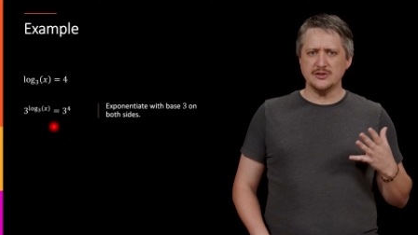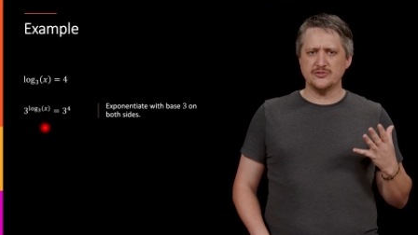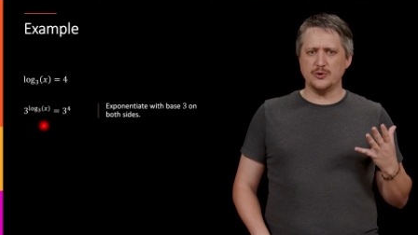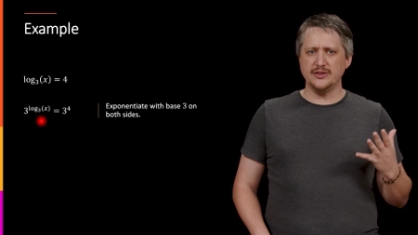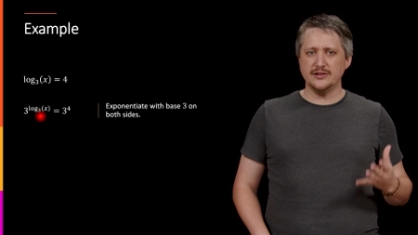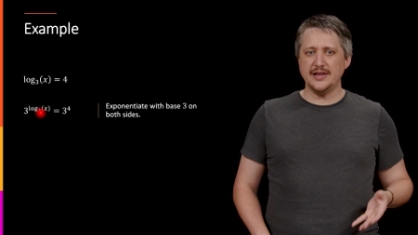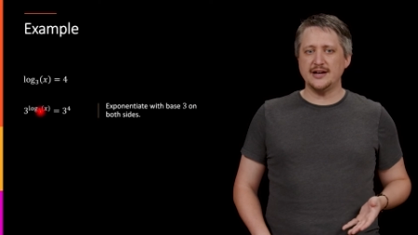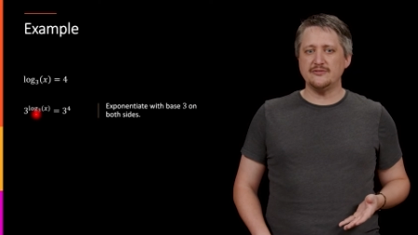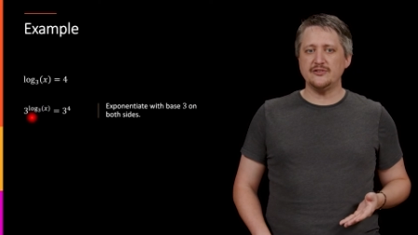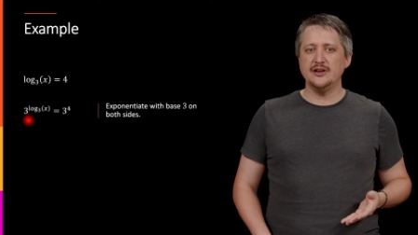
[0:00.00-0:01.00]
So on the
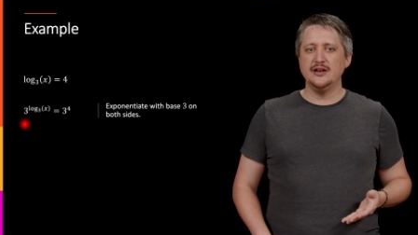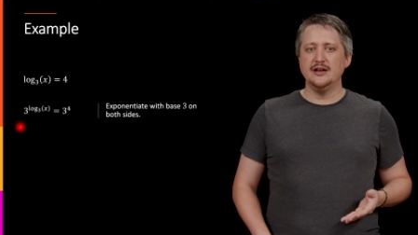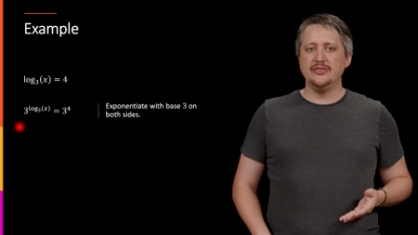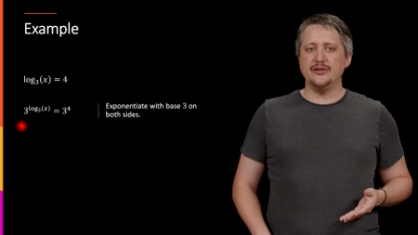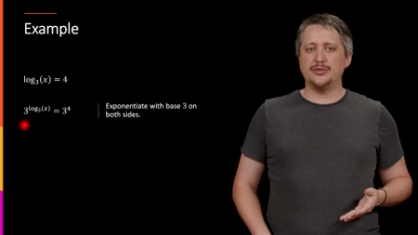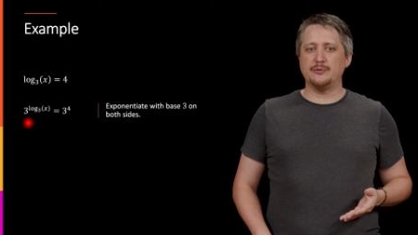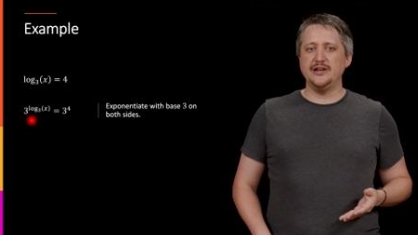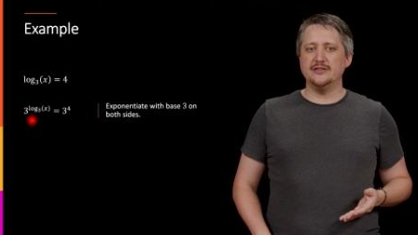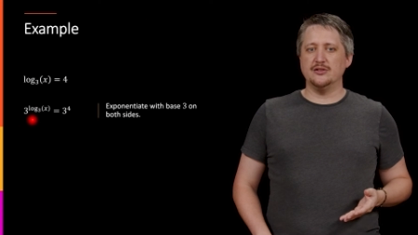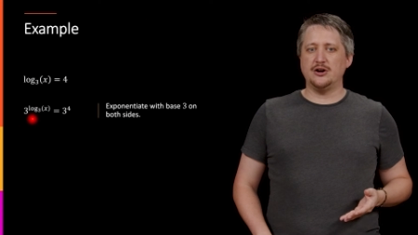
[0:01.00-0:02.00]
left, the
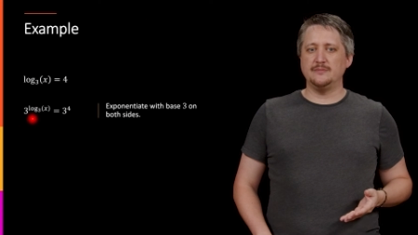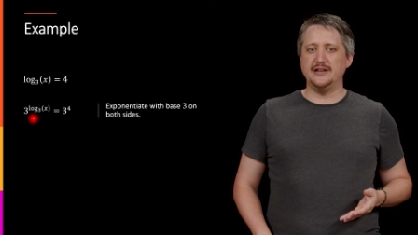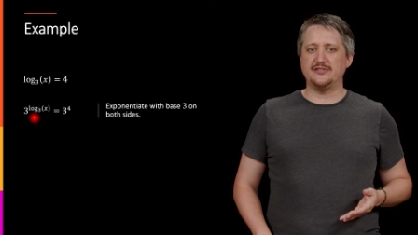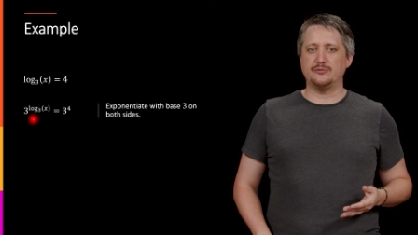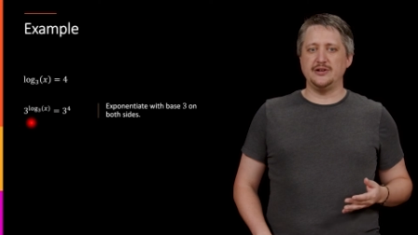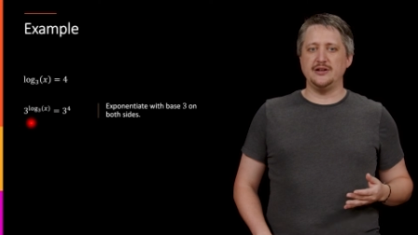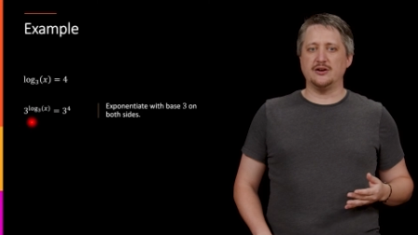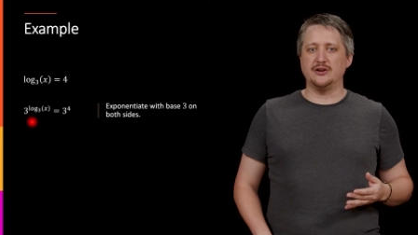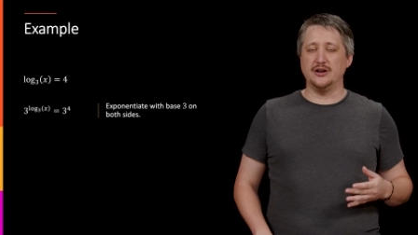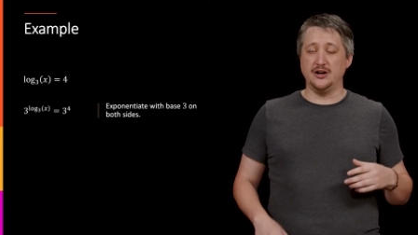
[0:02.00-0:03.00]
3 and the log base 3
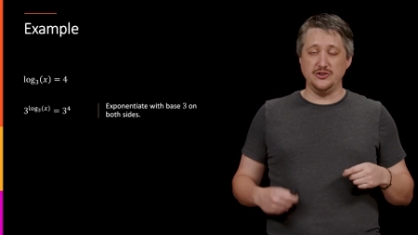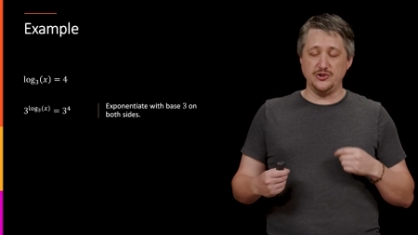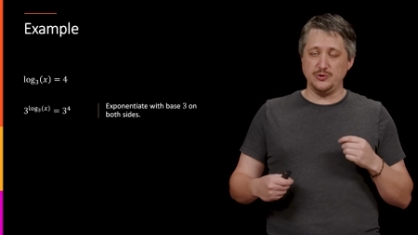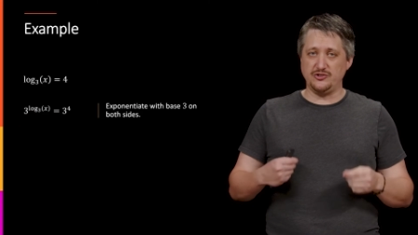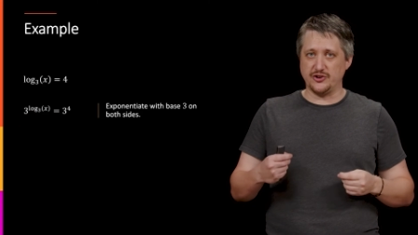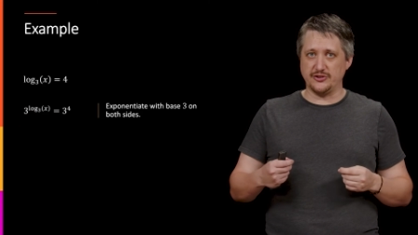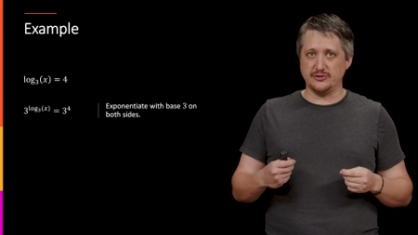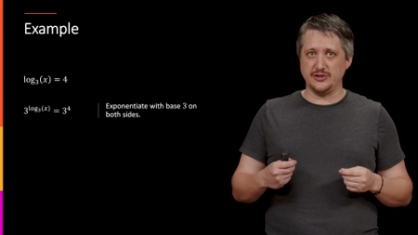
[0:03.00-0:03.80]
are going to undo each other,